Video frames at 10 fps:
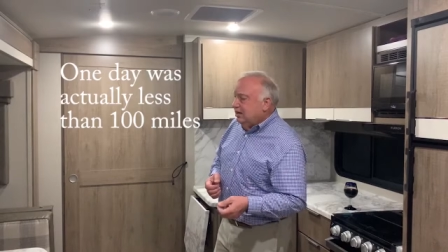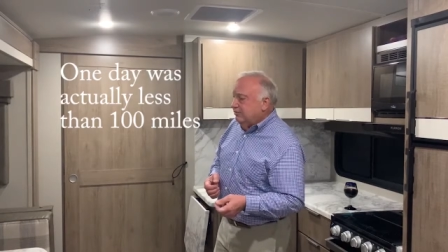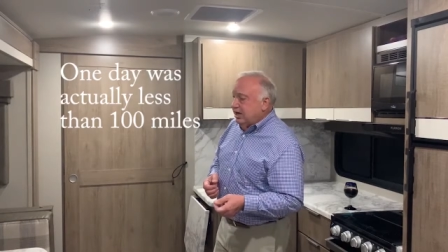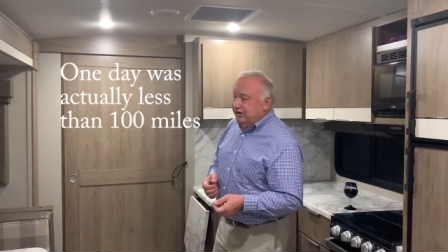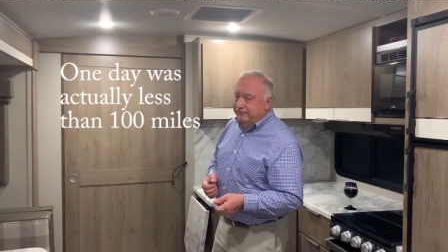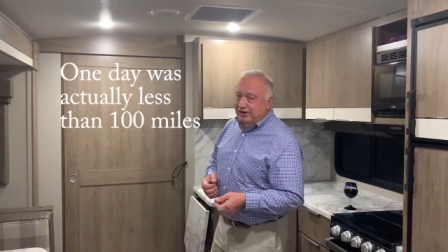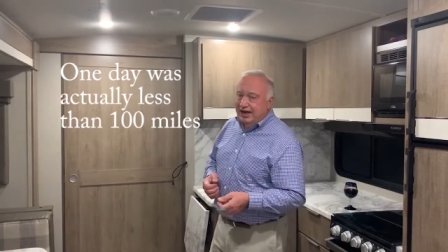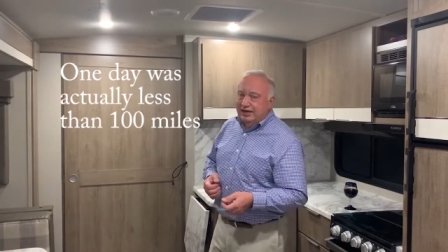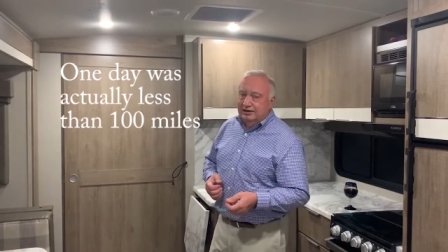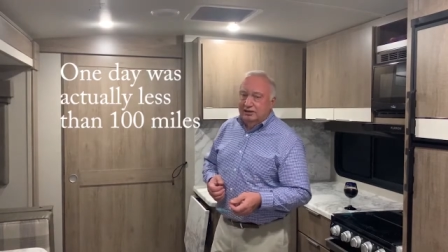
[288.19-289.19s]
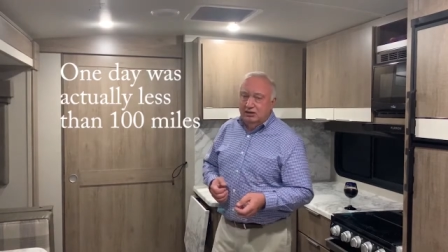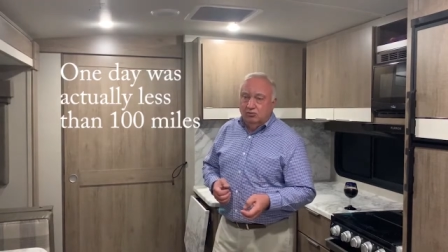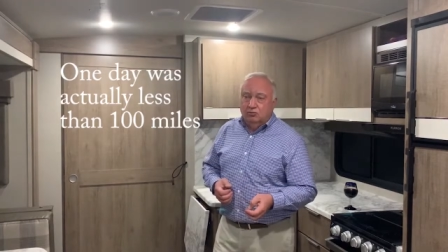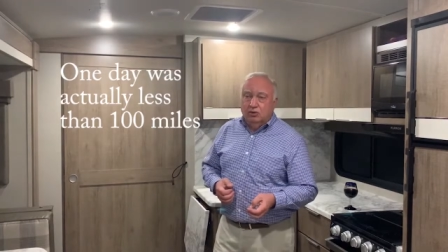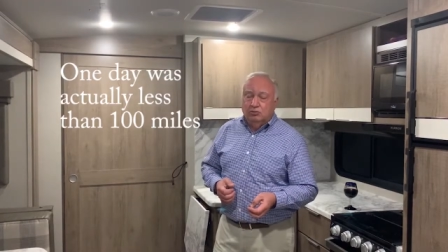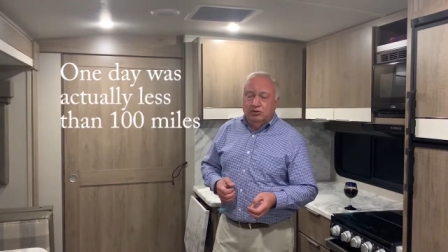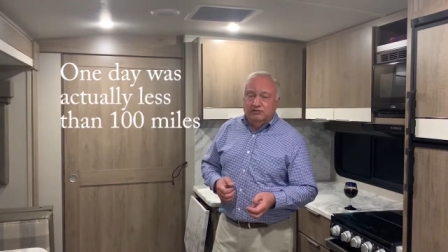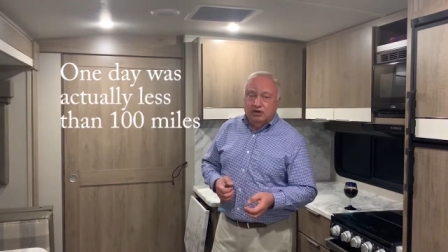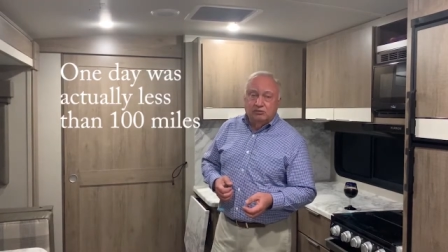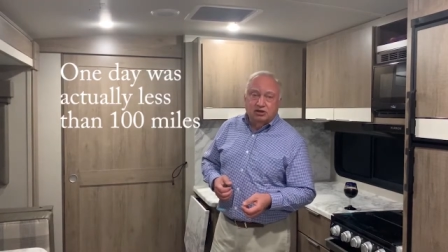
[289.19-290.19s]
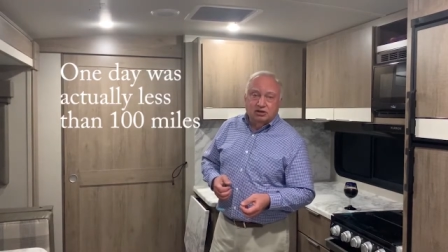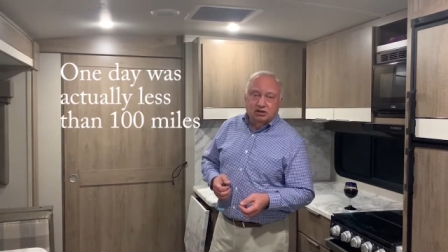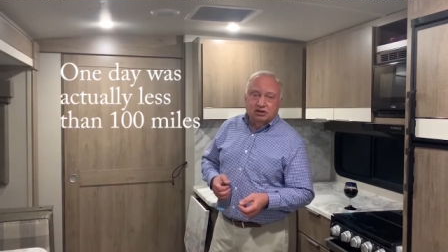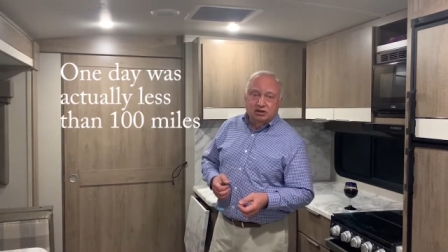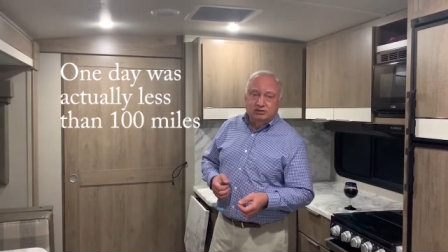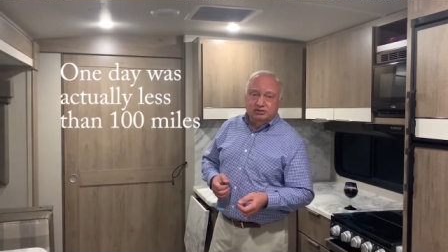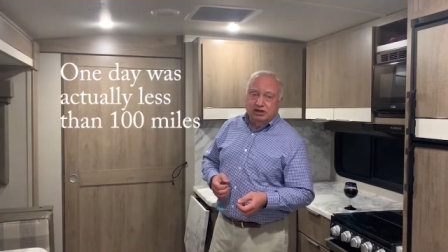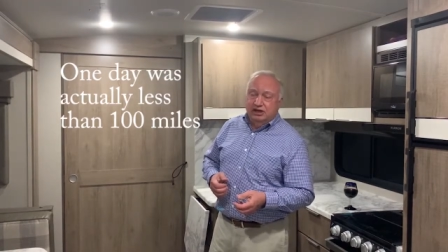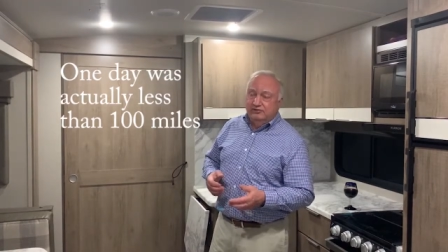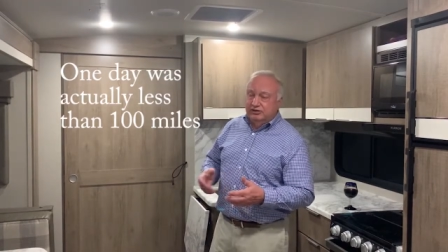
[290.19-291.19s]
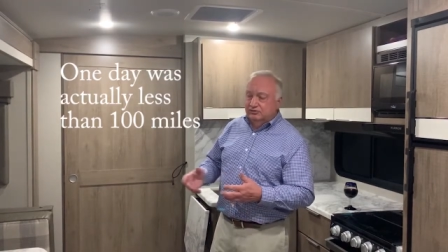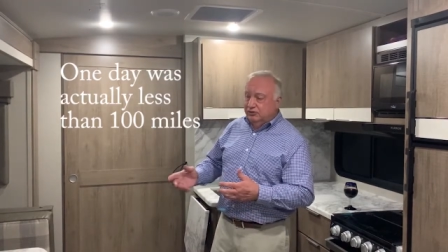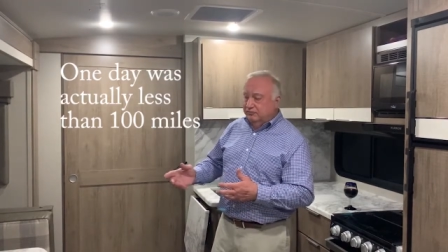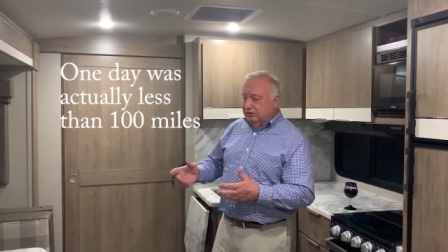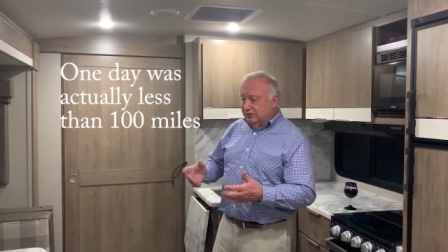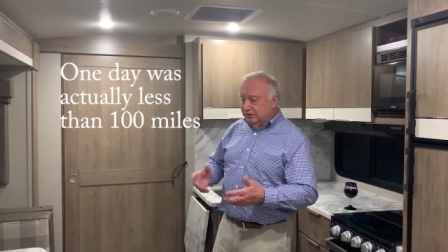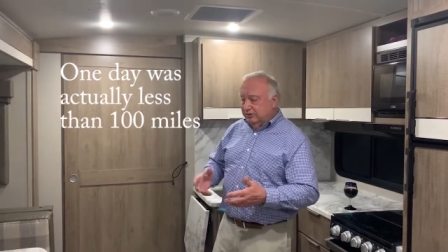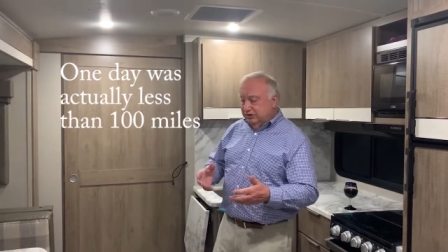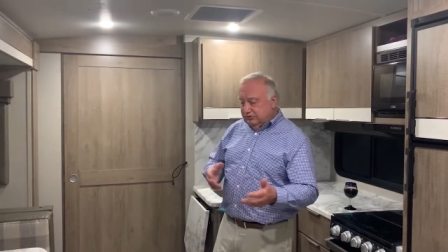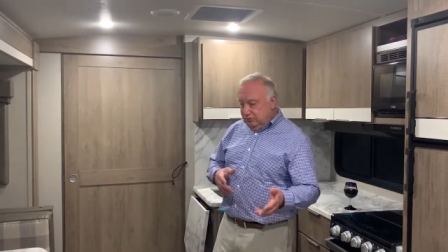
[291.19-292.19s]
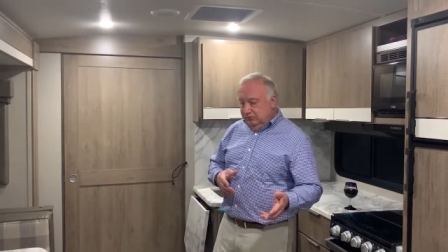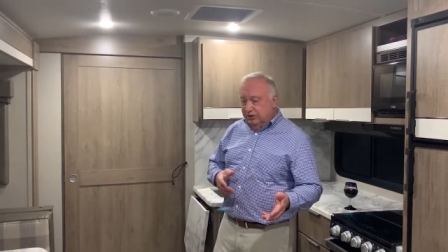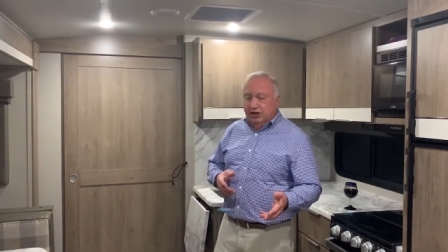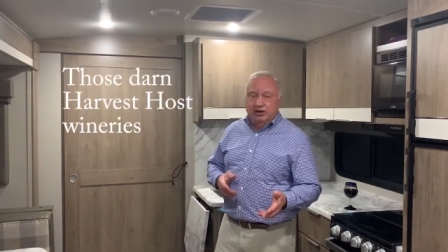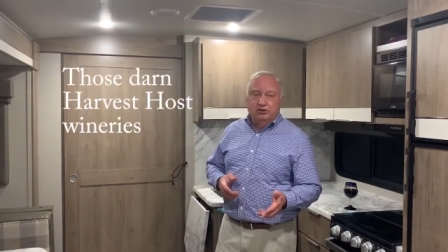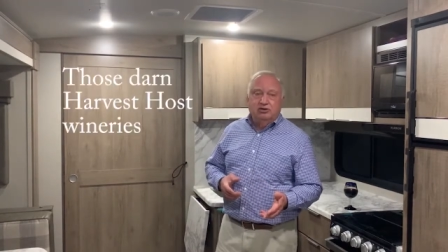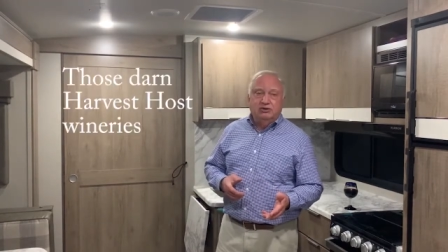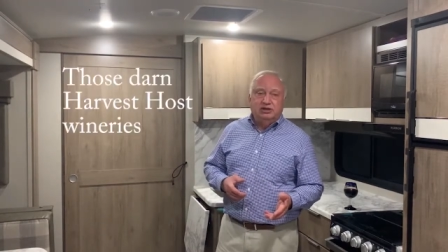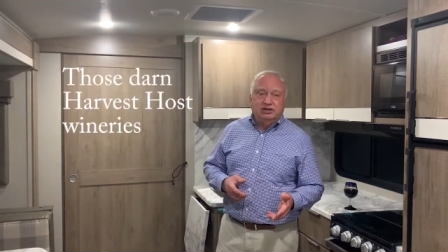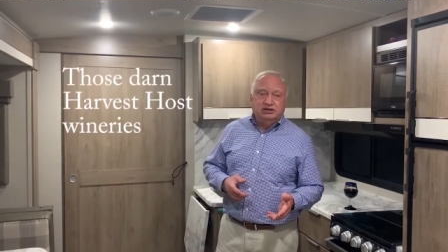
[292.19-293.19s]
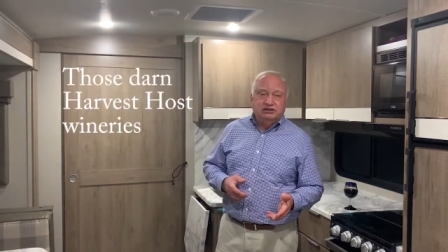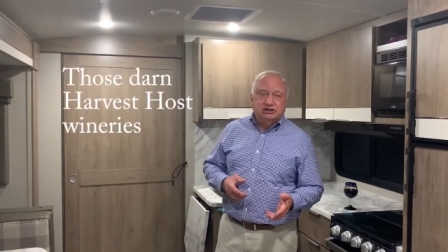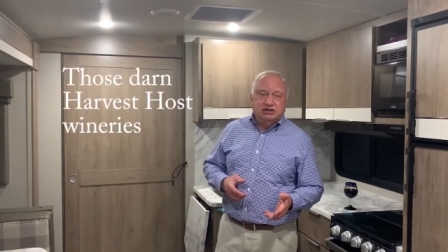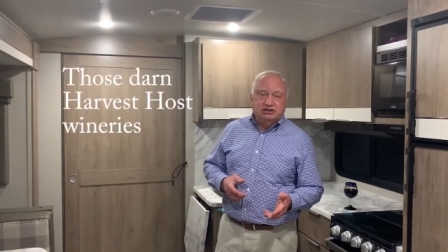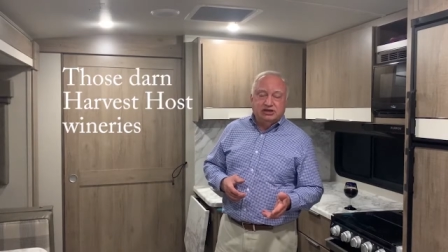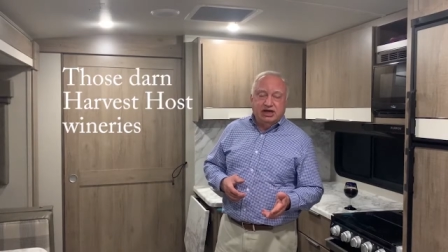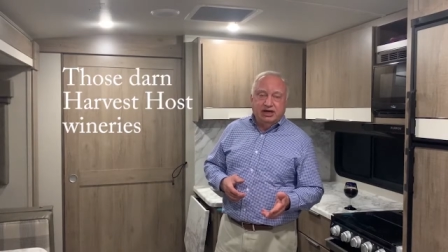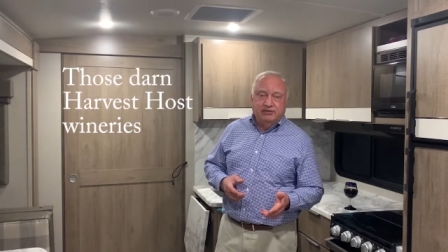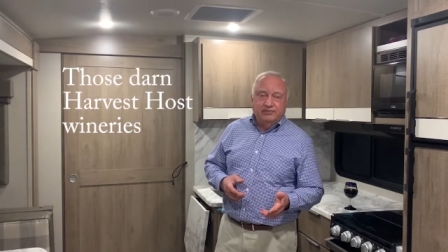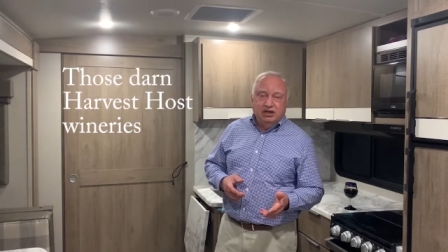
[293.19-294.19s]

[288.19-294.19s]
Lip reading: Matter of fact, what we've come to the conclusion of, as we've learned as we've begun doing these things now,